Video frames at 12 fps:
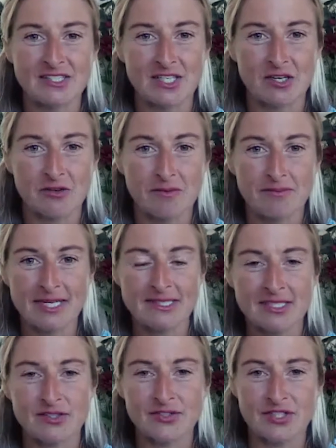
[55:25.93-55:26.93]
So my
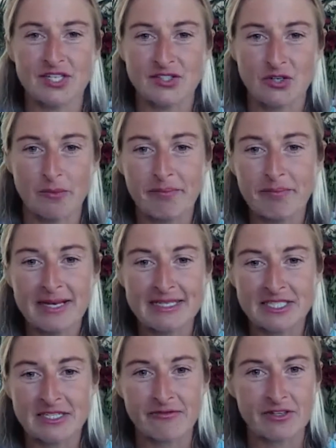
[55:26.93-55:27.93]
skills and hers are completely
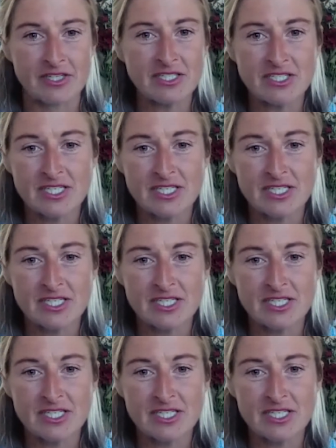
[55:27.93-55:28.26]
different.